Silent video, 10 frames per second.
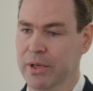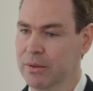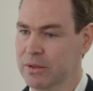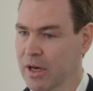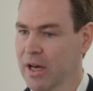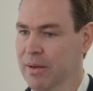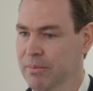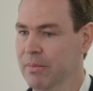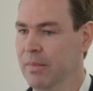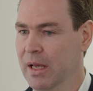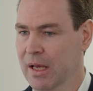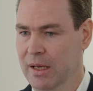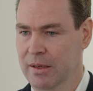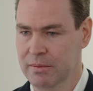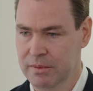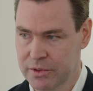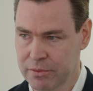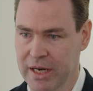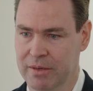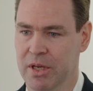real-time
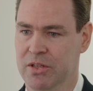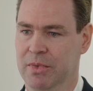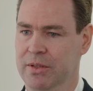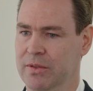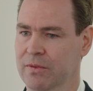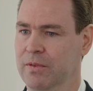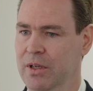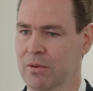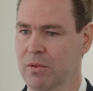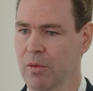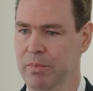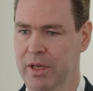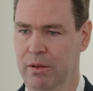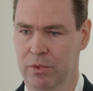direct measurements of fetal well-being